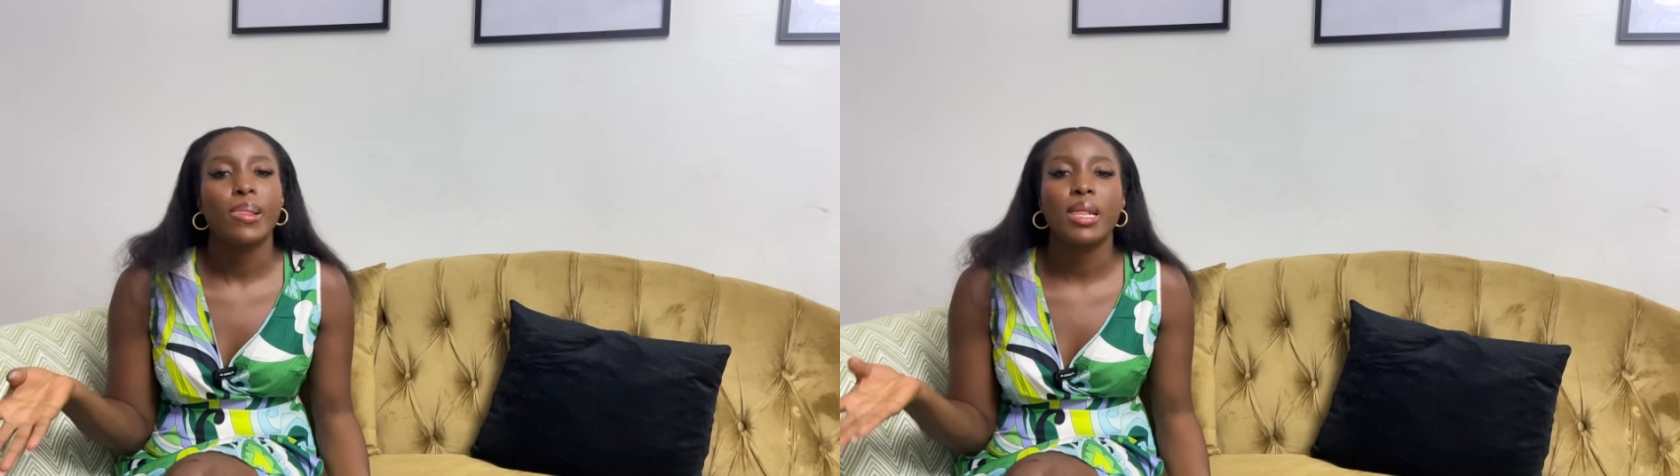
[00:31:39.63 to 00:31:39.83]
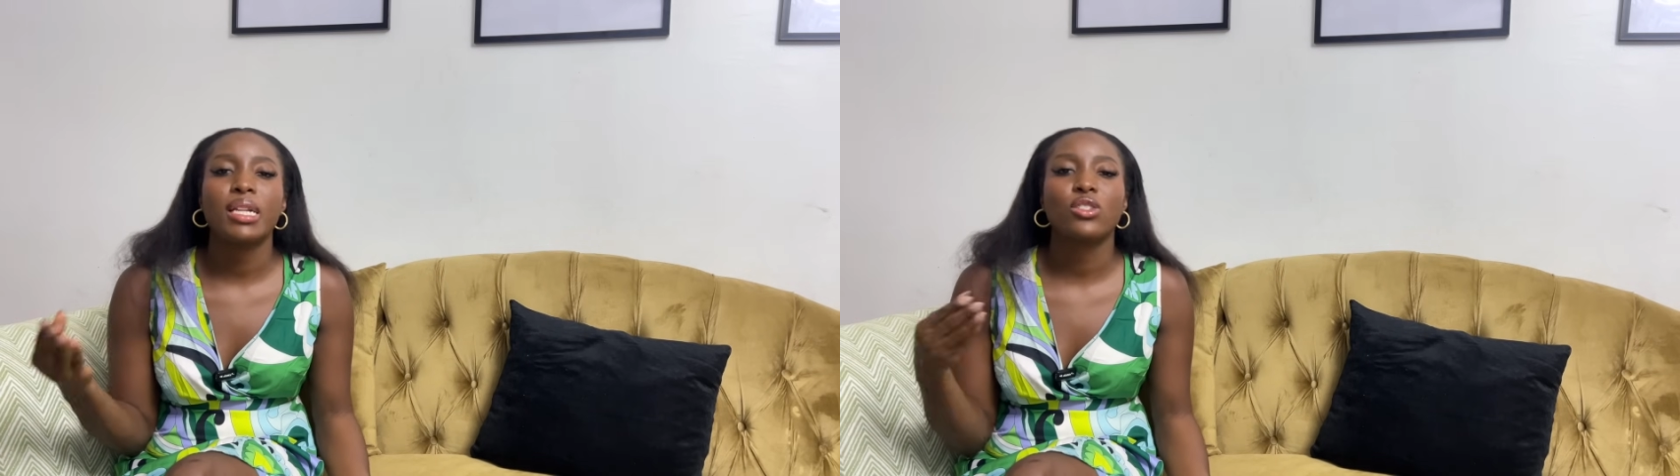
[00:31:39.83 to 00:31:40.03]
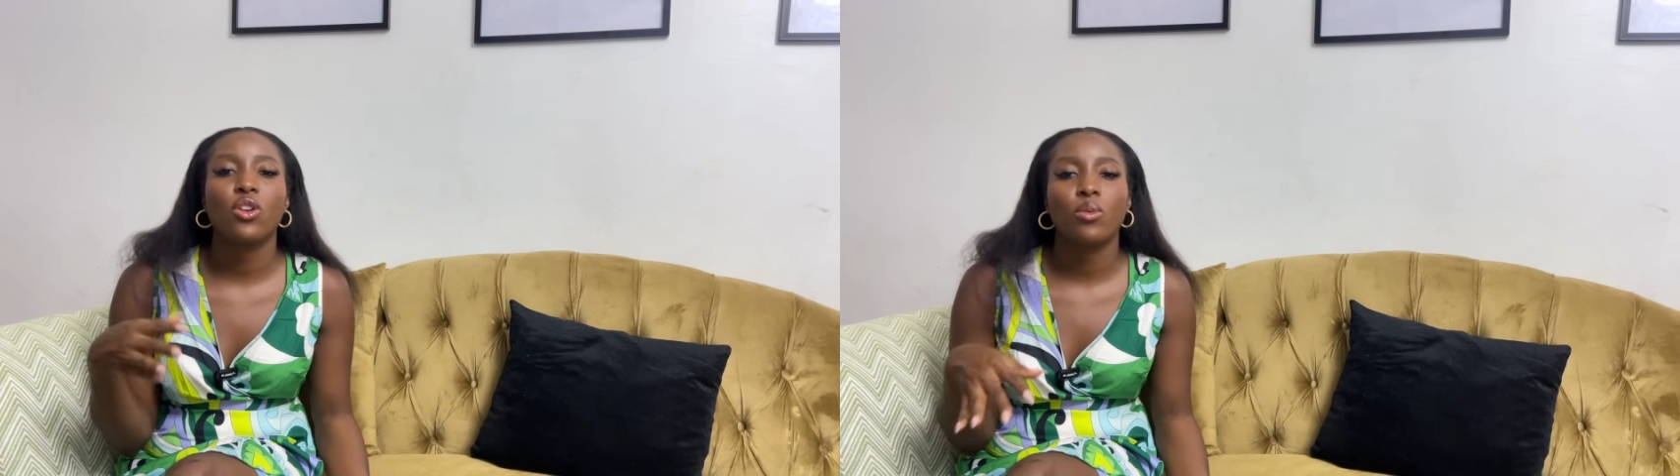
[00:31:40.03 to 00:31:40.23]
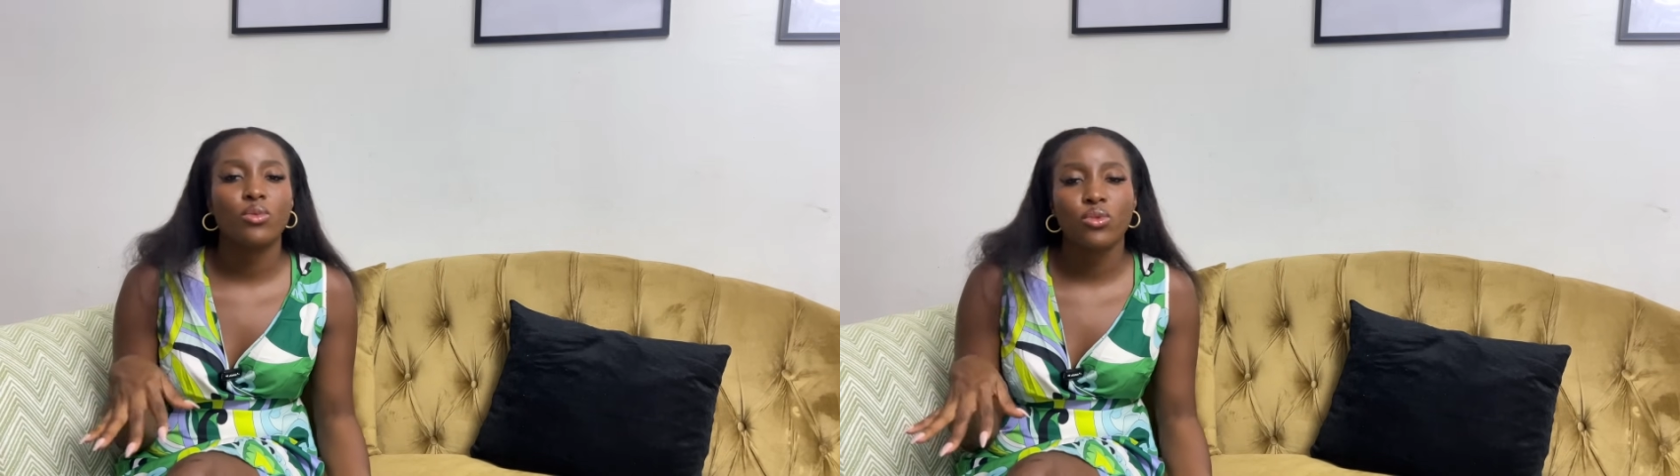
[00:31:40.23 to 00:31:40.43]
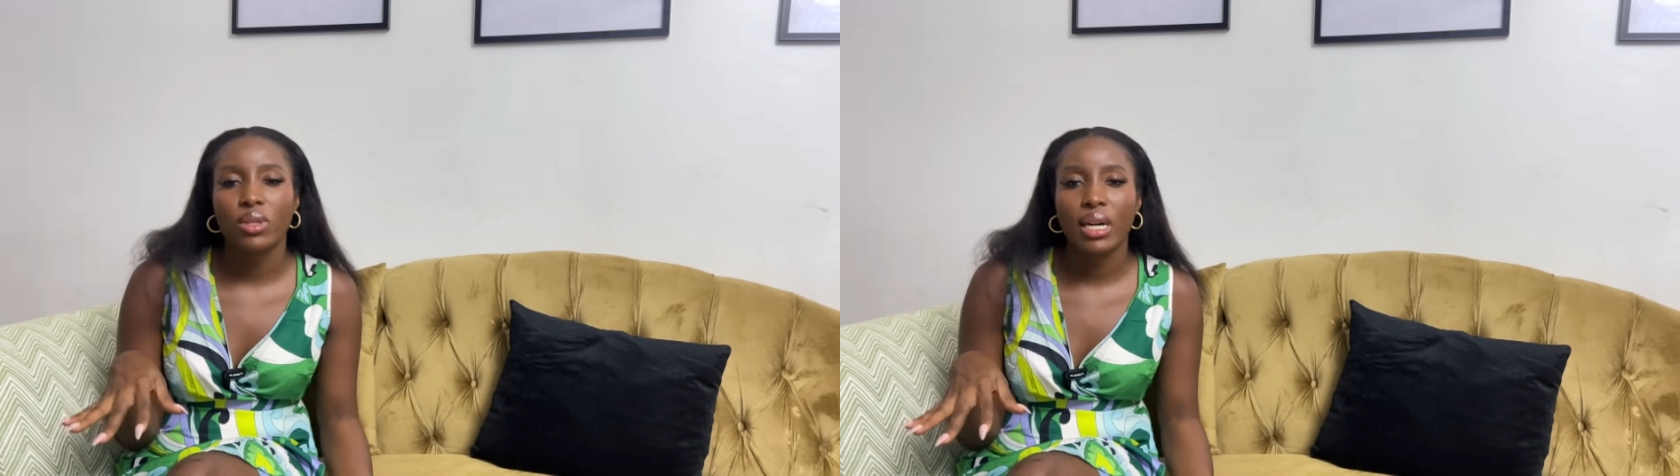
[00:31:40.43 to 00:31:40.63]
let's come
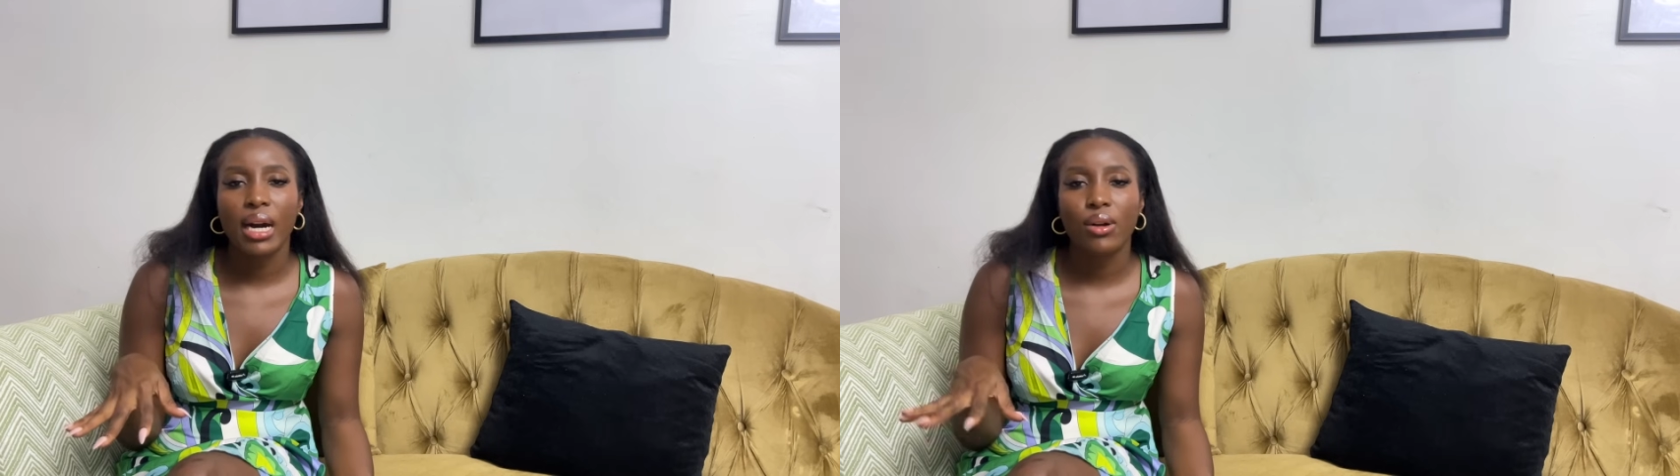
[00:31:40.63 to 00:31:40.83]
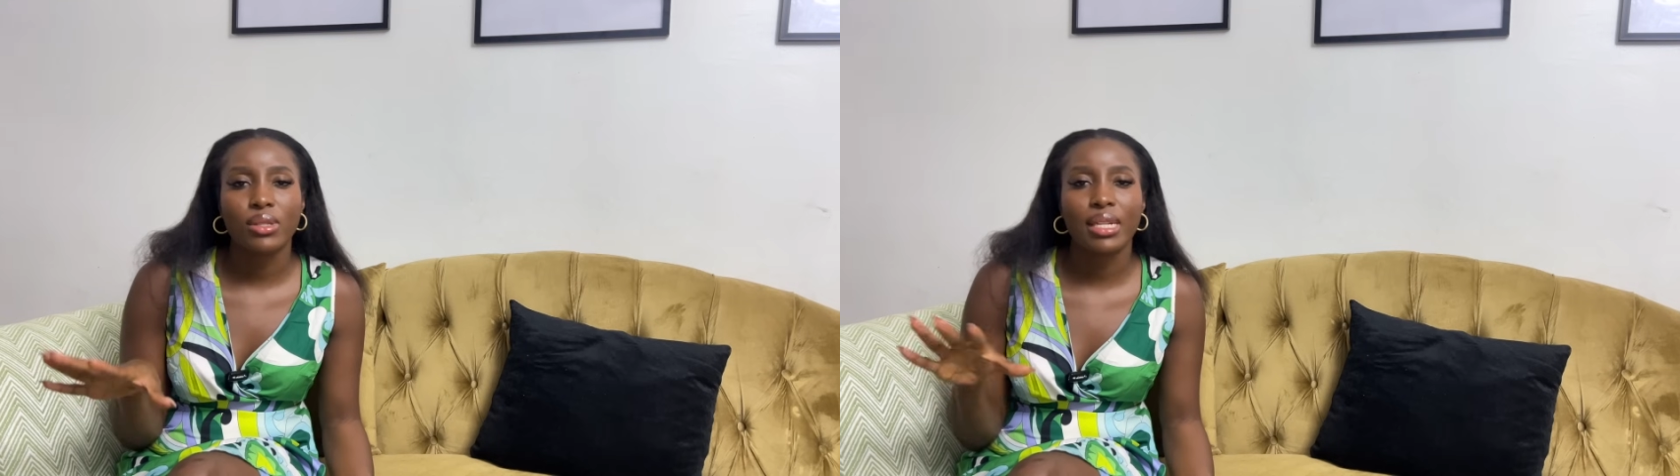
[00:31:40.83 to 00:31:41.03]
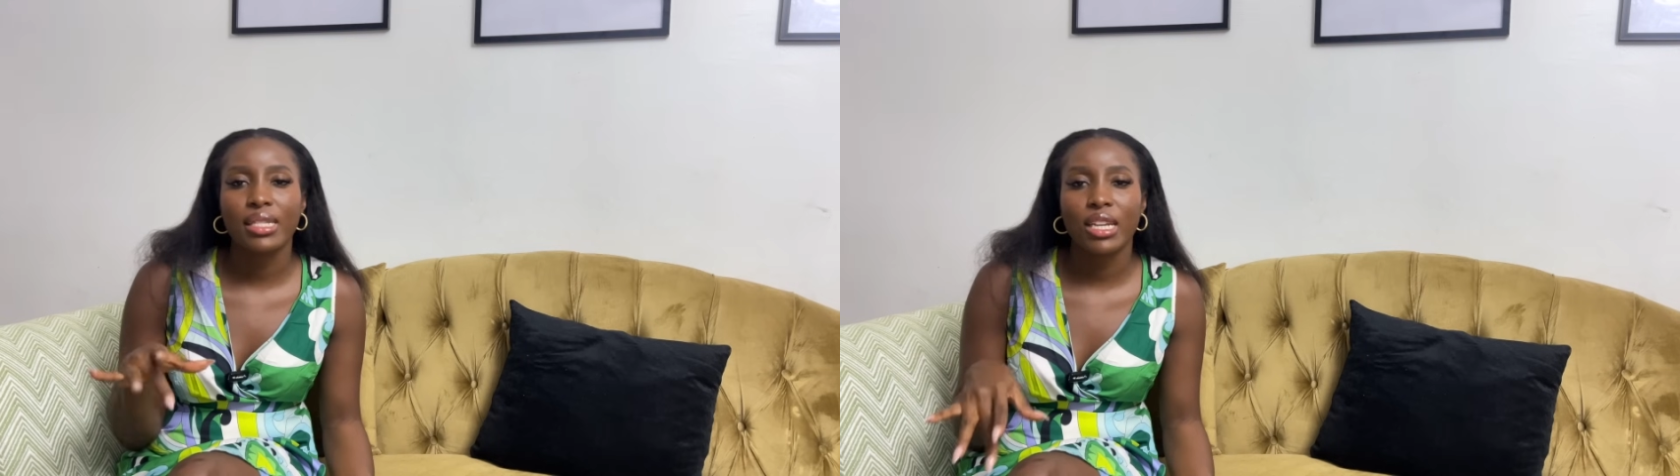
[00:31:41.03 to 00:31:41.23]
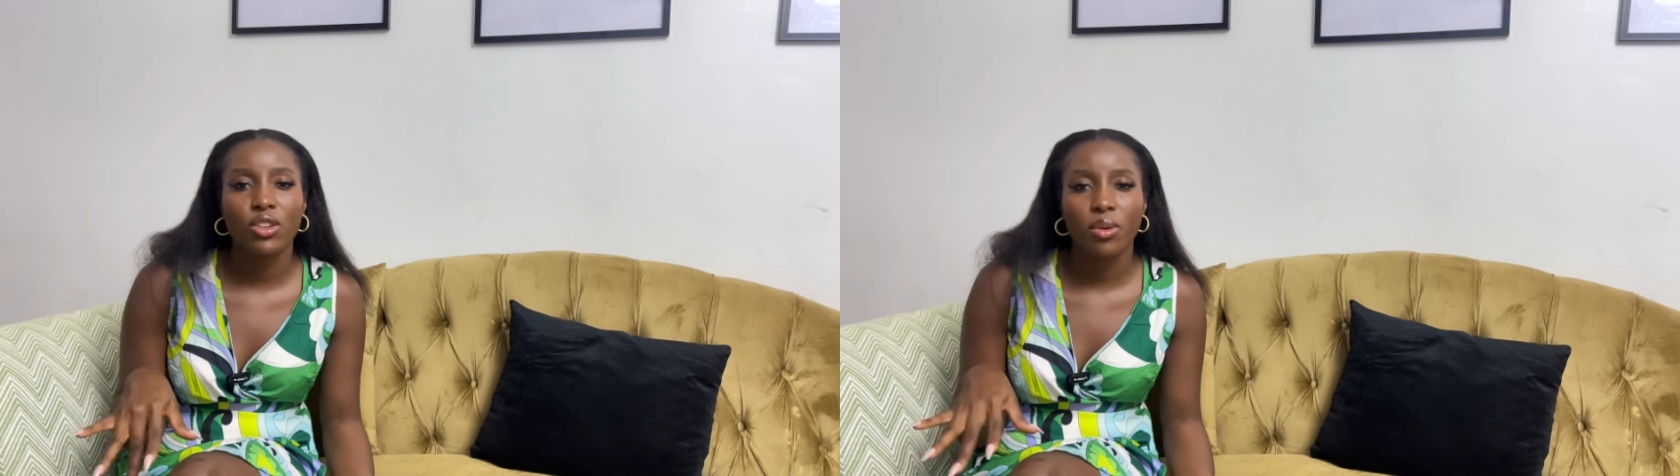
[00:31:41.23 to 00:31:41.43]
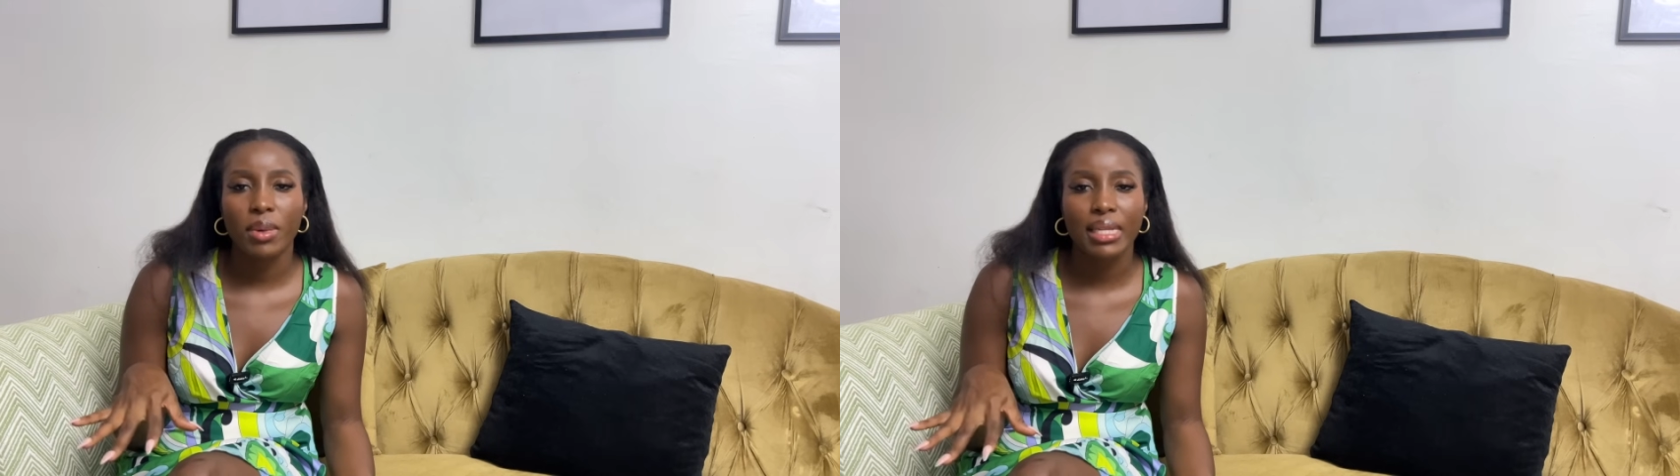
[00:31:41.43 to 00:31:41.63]
to the house and tell
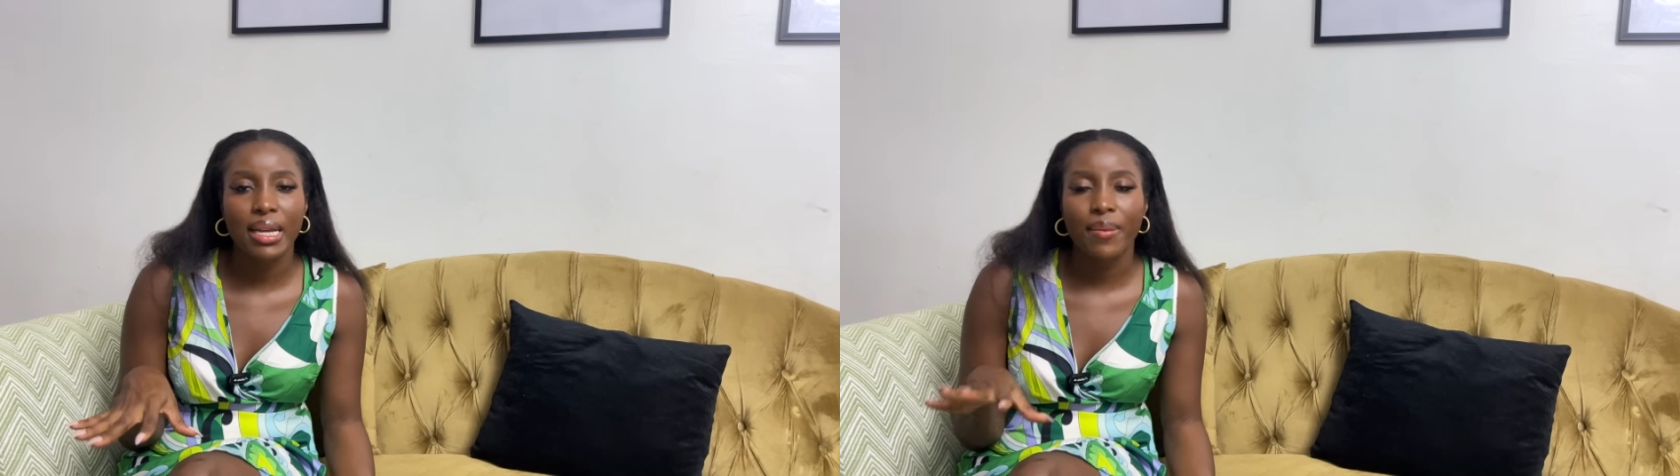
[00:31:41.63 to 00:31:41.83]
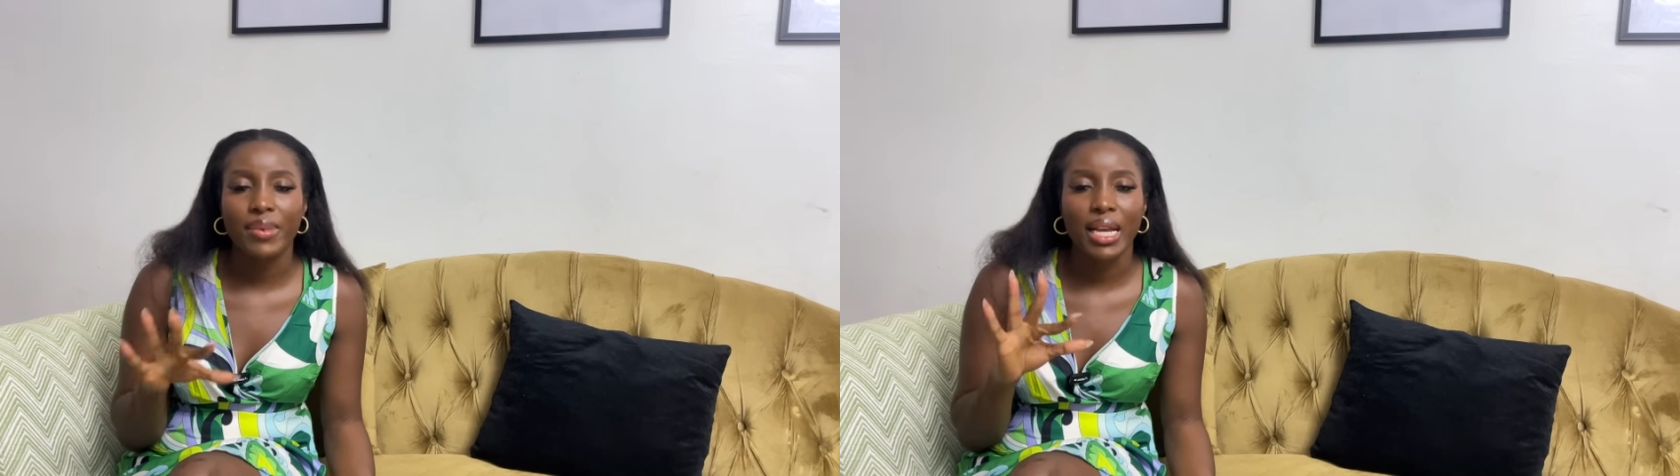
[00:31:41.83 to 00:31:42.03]
your madam